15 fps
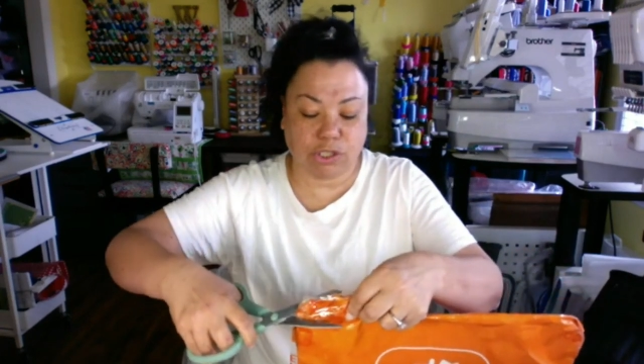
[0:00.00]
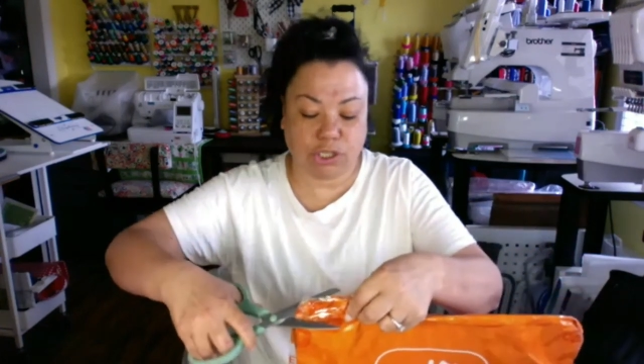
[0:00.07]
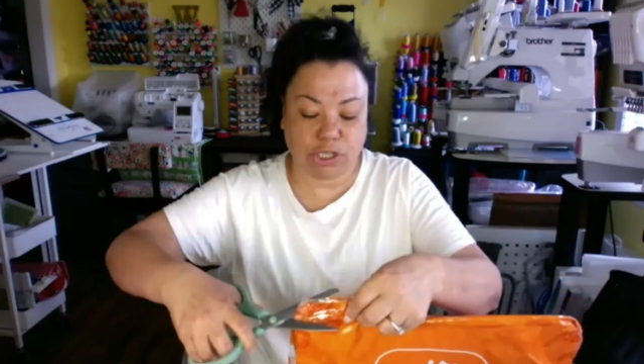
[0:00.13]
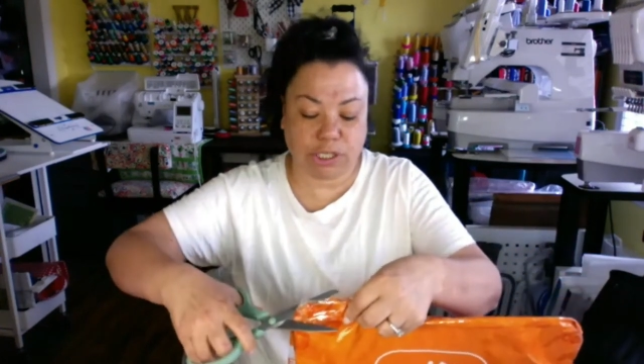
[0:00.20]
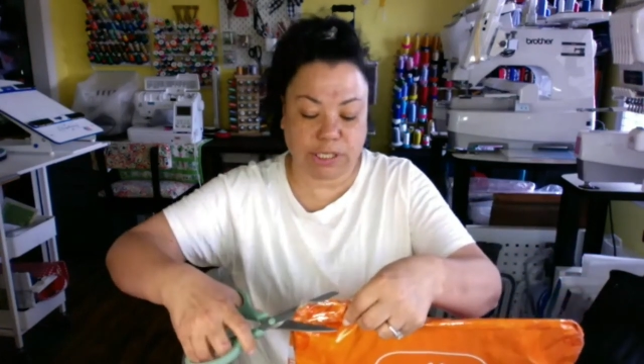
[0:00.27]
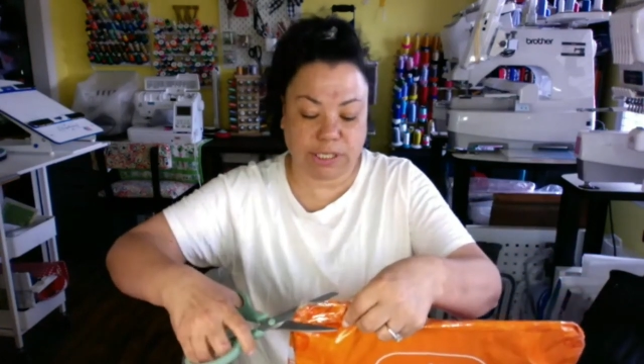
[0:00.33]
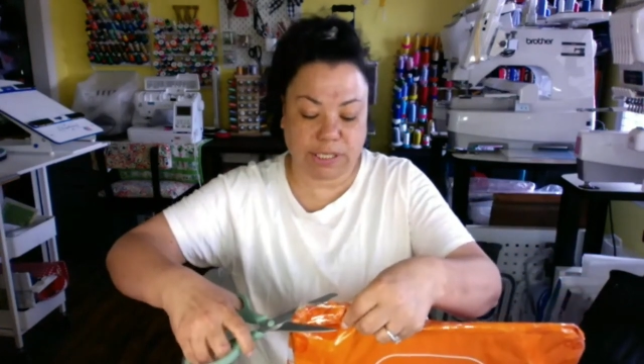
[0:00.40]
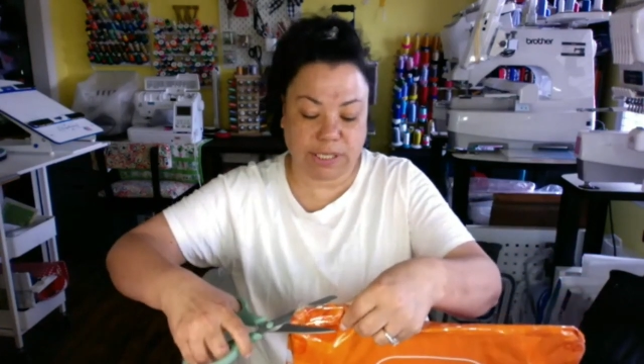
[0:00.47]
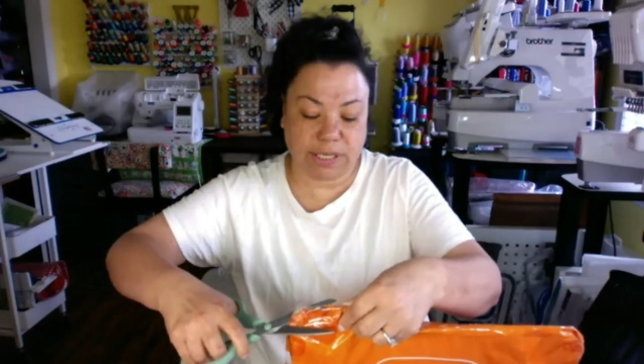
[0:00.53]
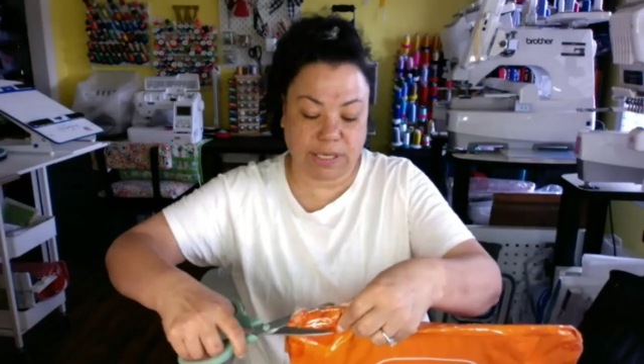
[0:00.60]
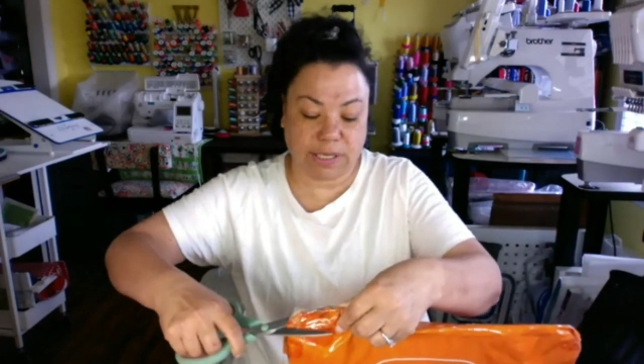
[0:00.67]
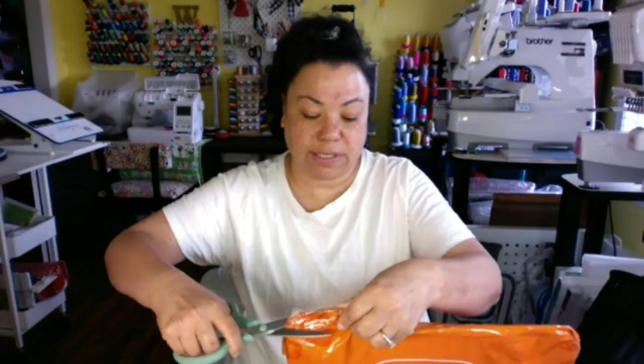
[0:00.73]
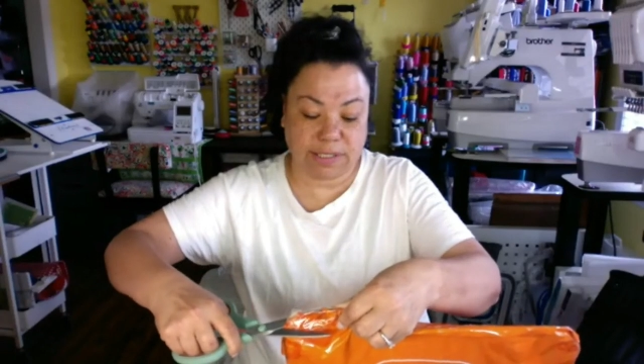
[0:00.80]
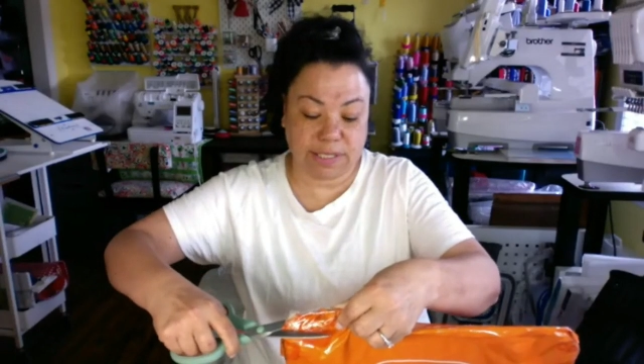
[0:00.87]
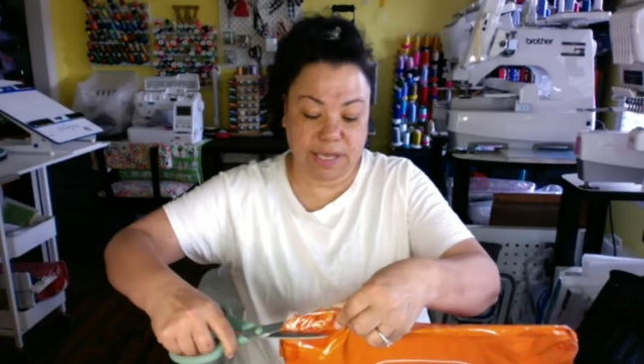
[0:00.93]
good it
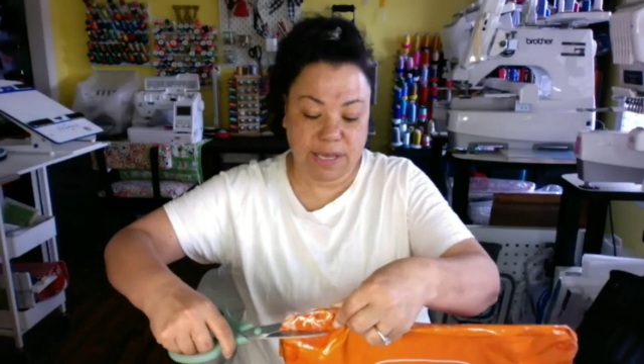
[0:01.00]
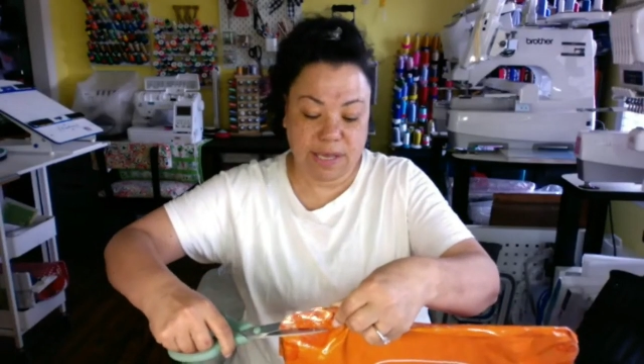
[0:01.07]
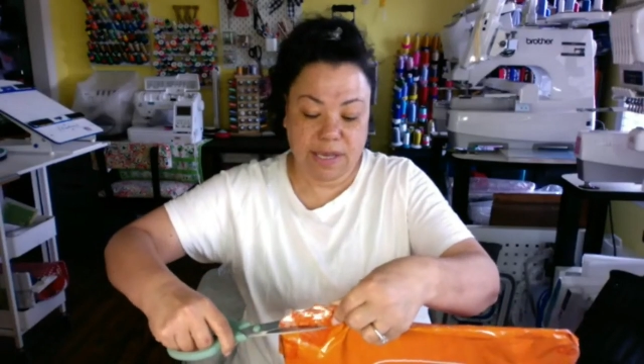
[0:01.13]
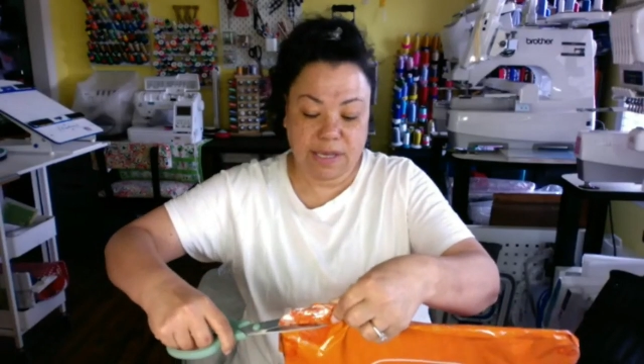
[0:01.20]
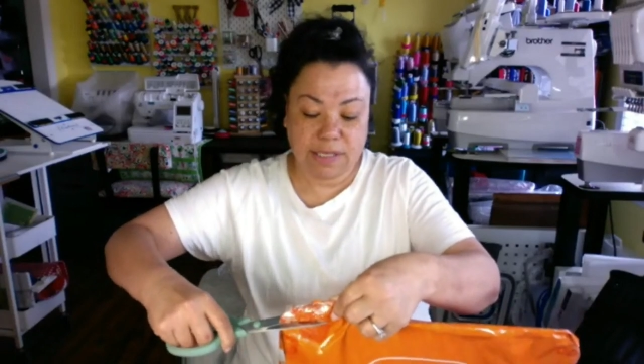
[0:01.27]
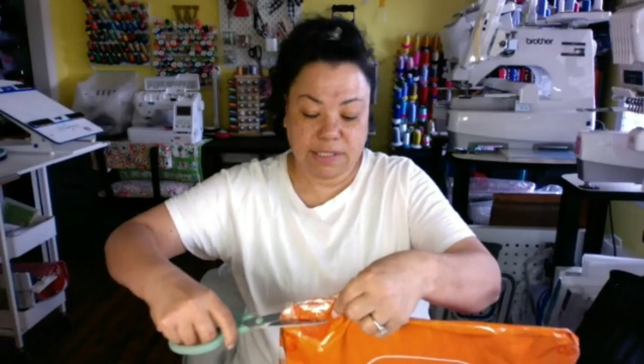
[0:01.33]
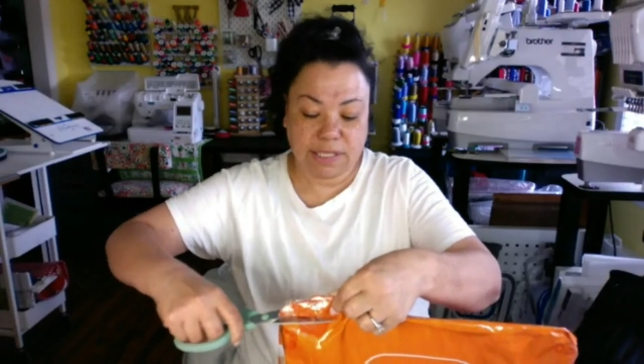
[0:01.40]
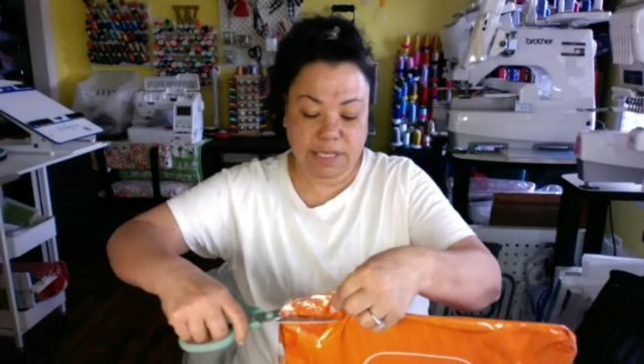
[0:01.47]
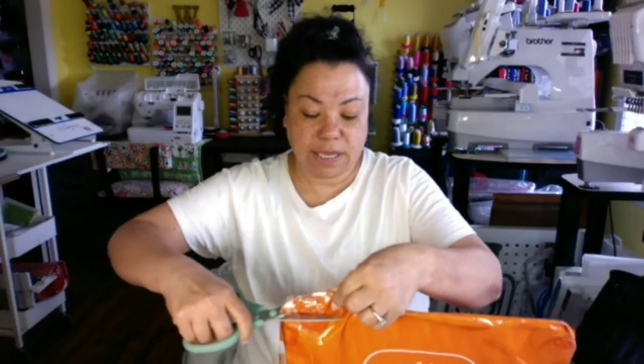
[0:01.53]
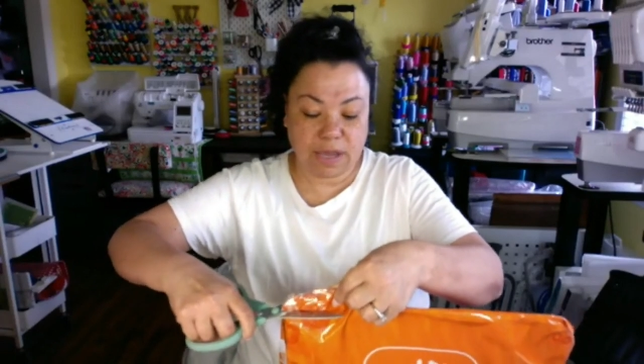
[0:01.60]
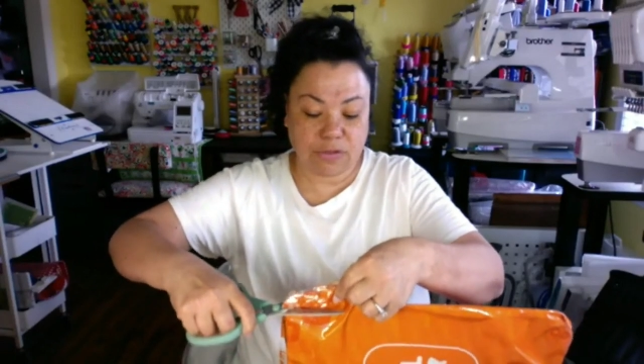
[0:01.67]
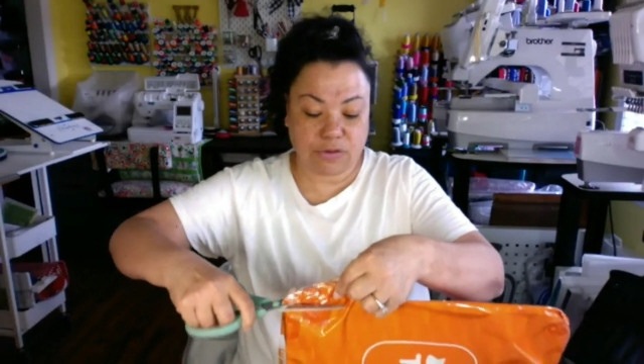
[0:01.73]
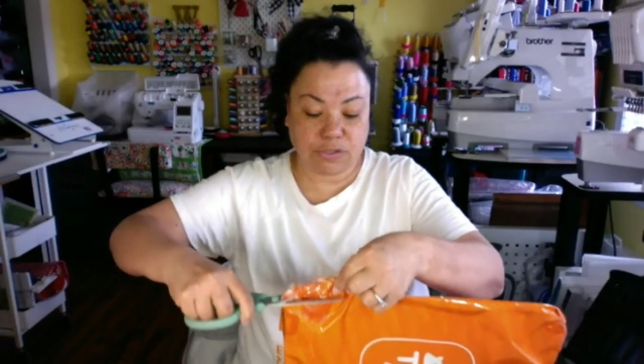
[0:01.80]
is together.